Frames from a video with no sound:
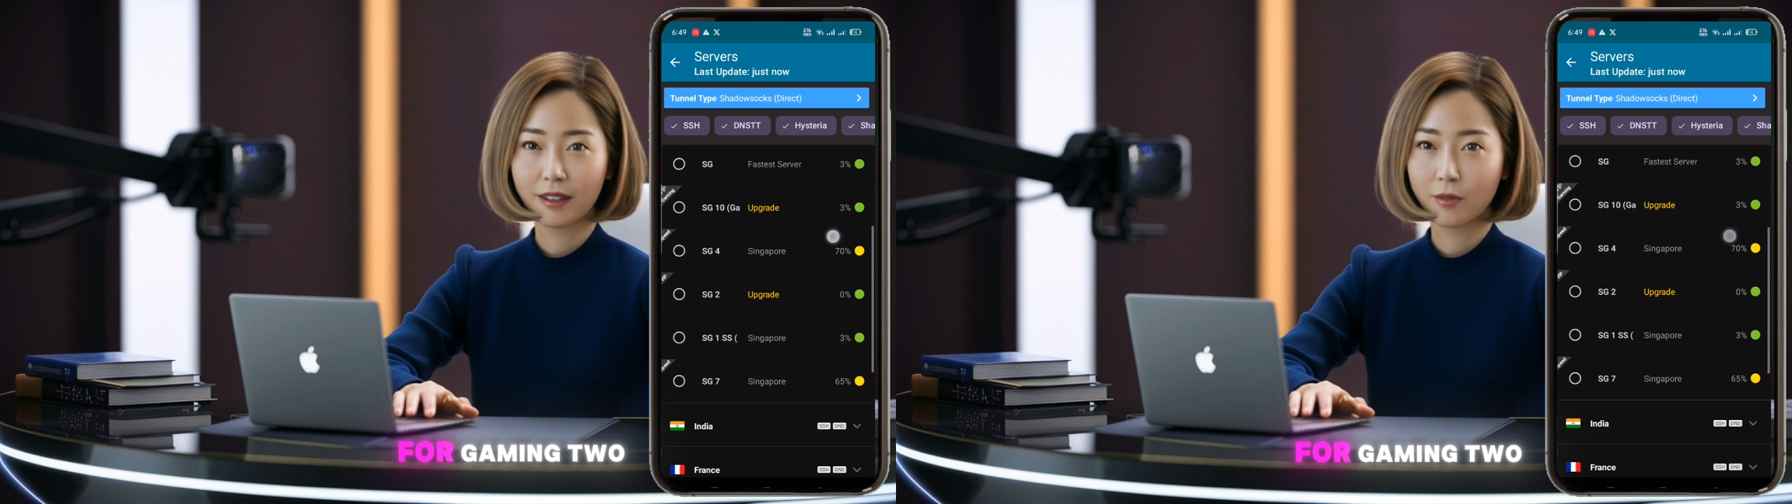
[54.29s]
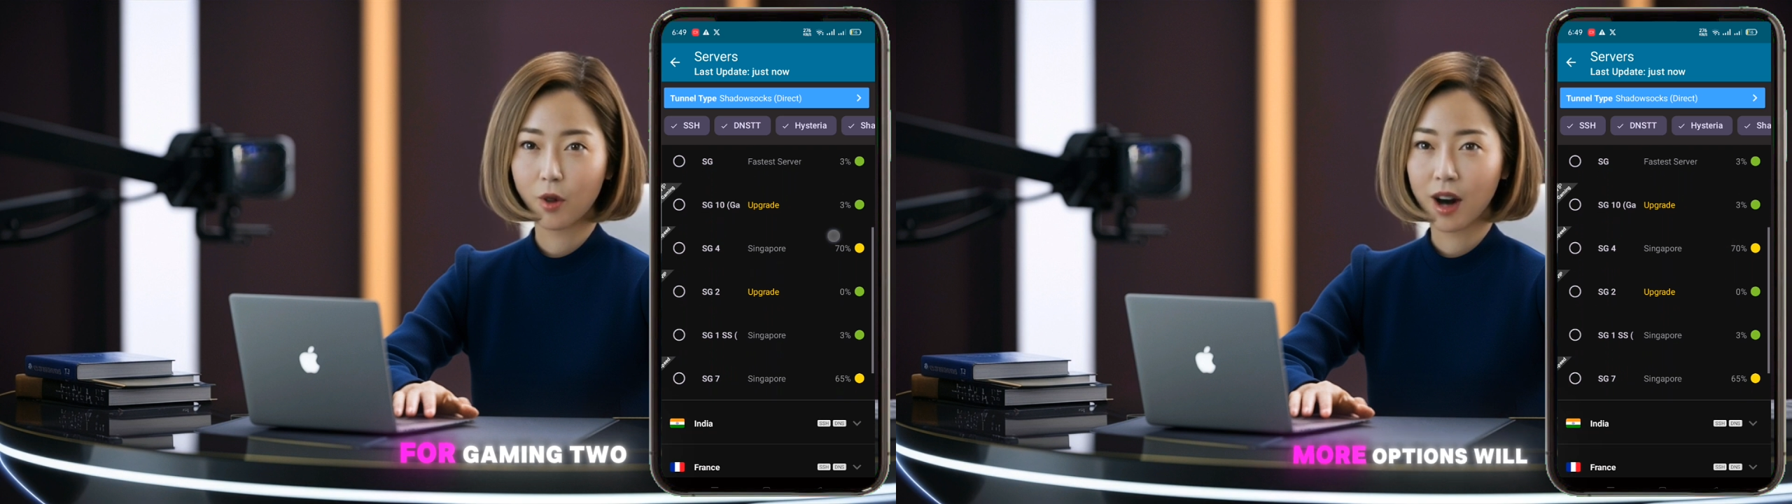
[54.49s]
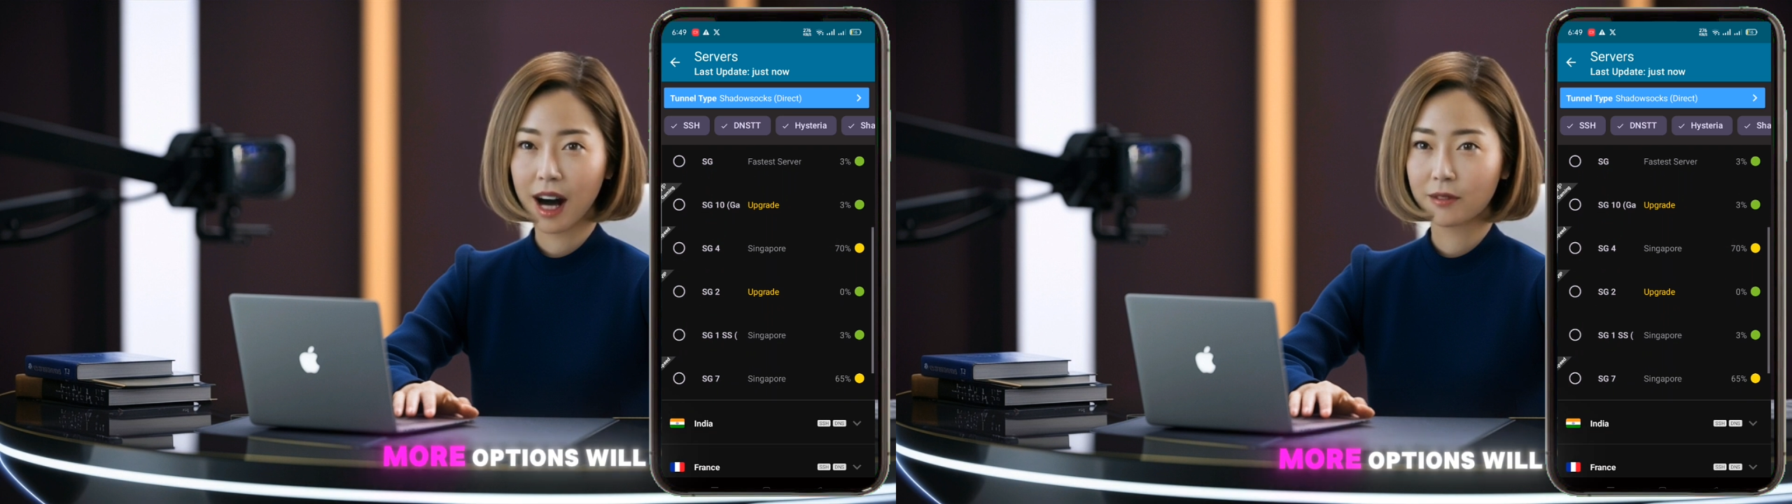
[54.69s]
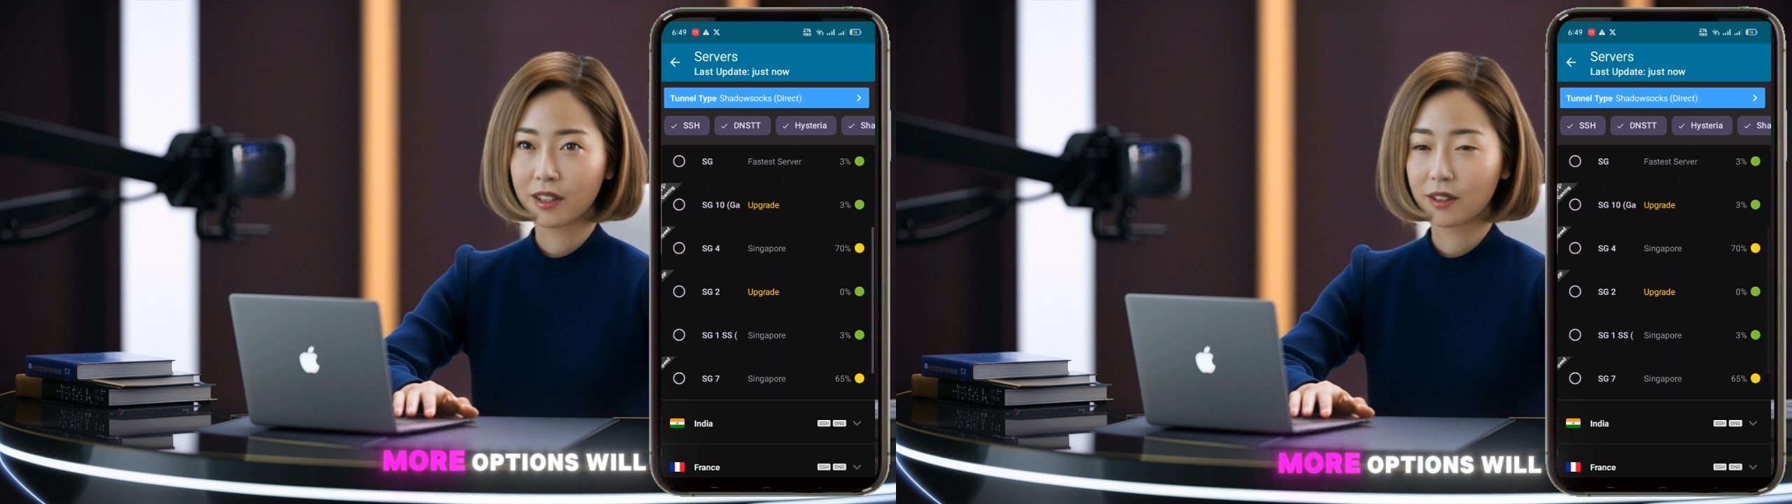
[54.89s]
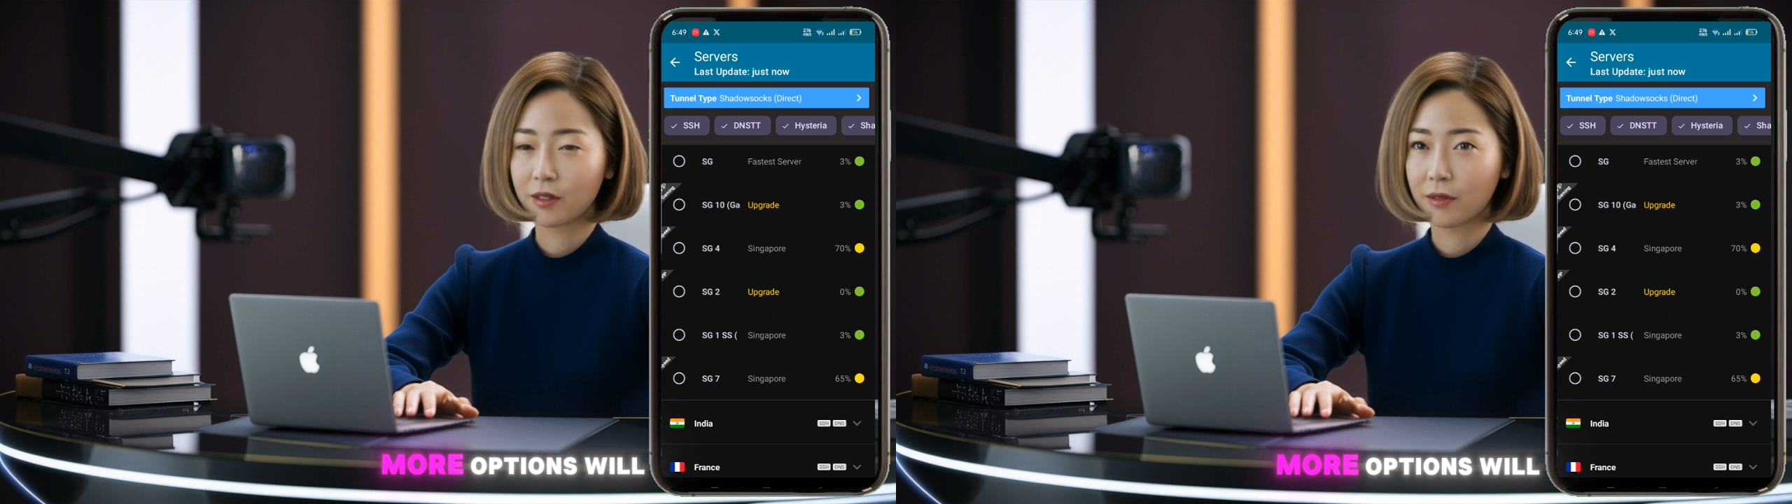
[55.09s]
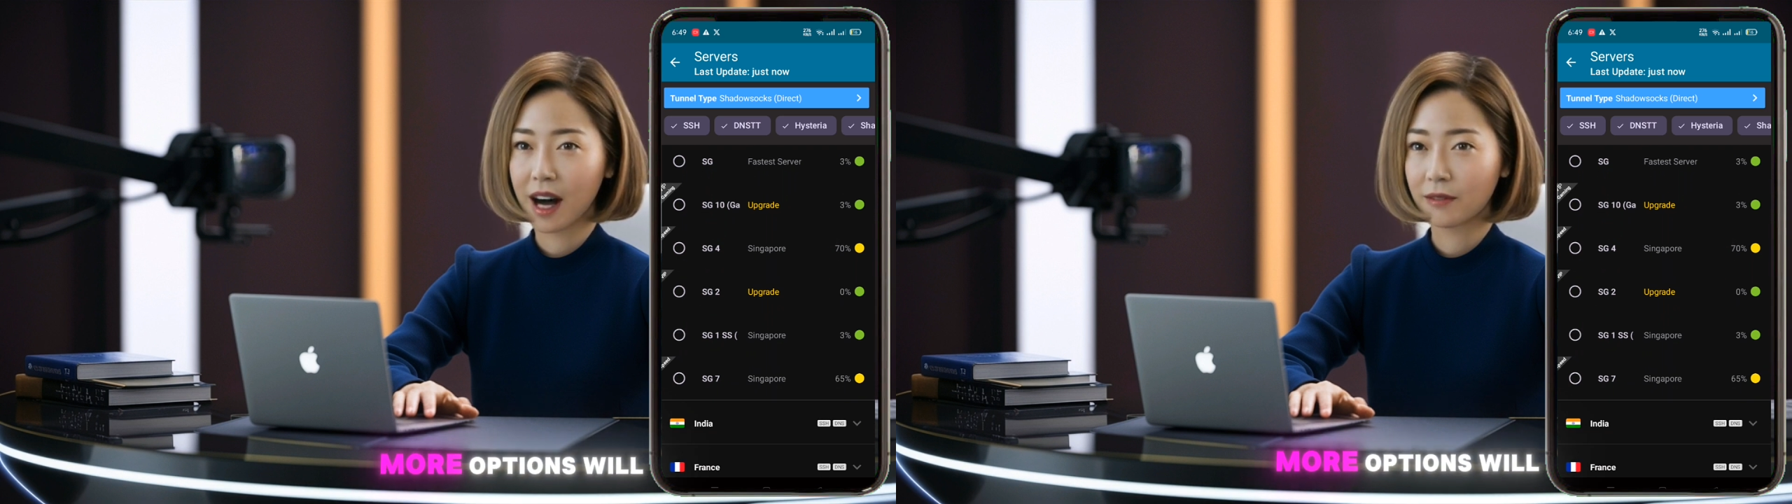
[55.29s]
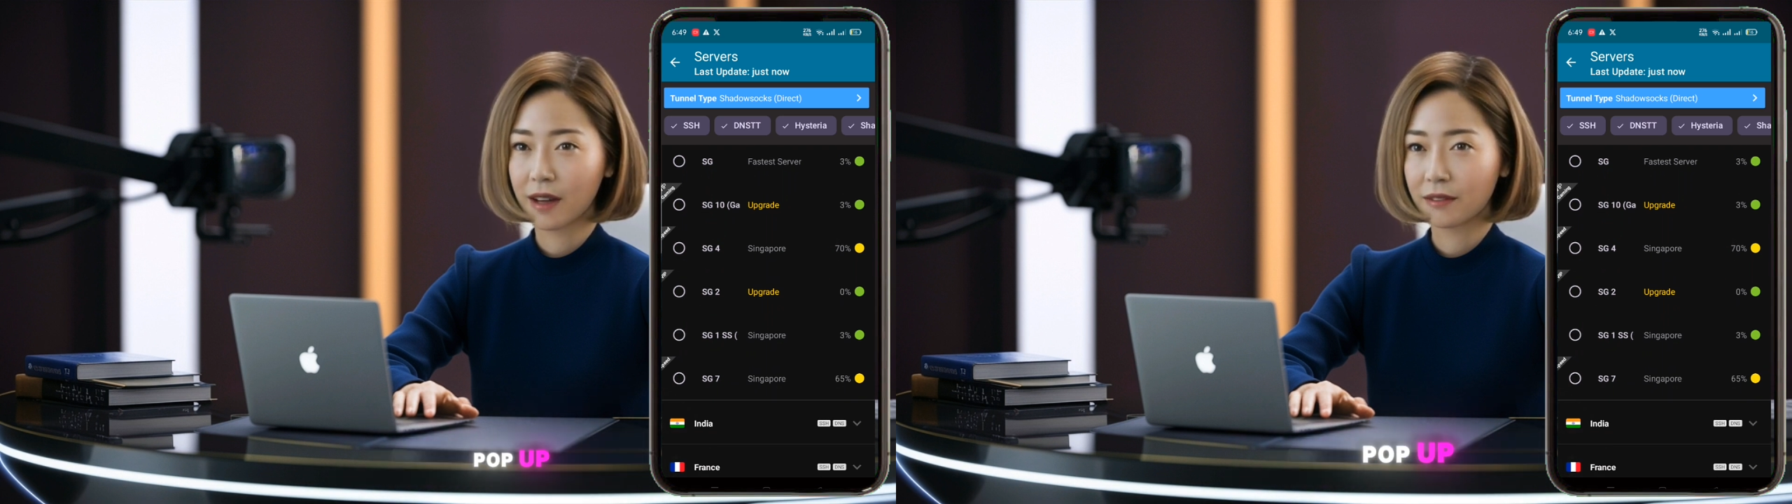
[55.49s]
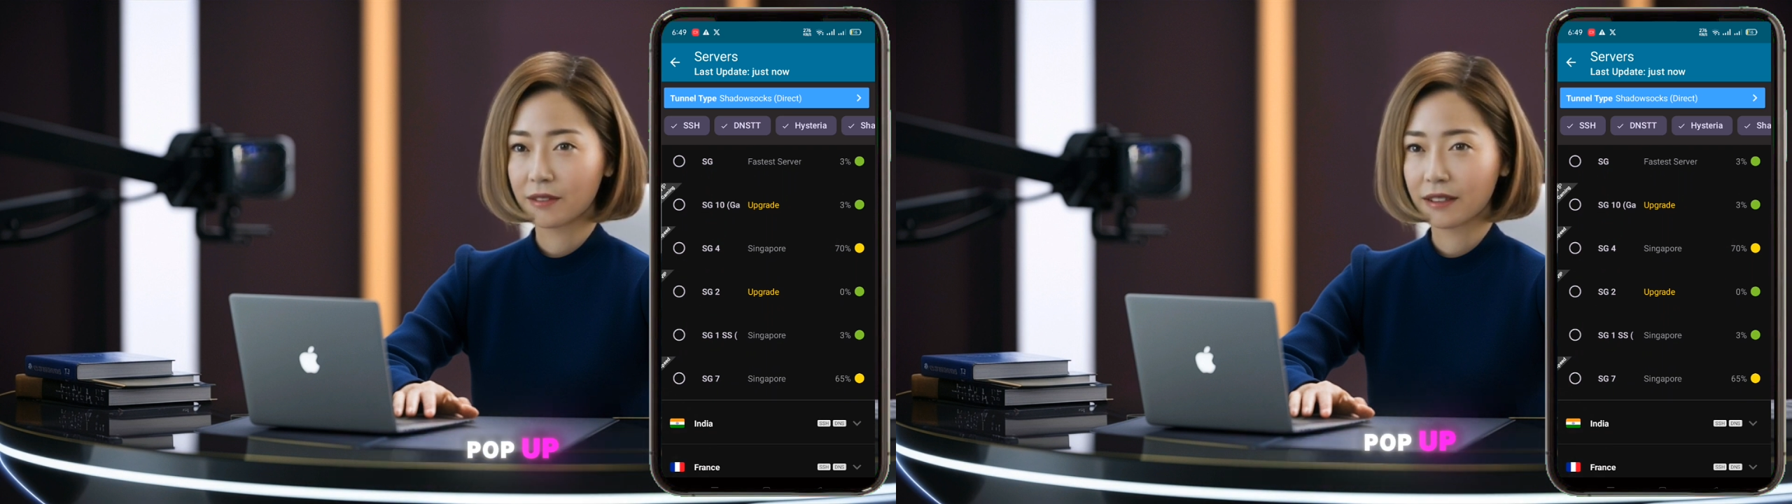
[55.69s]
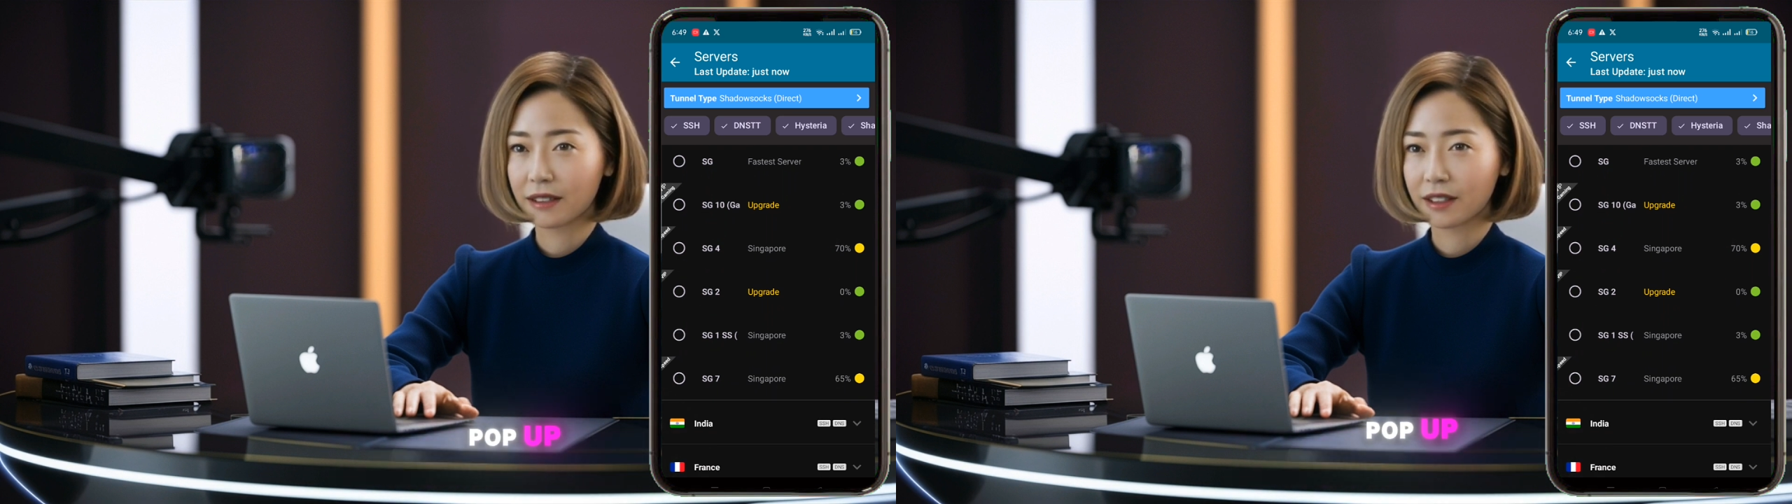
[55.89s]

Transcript: More options will pop up.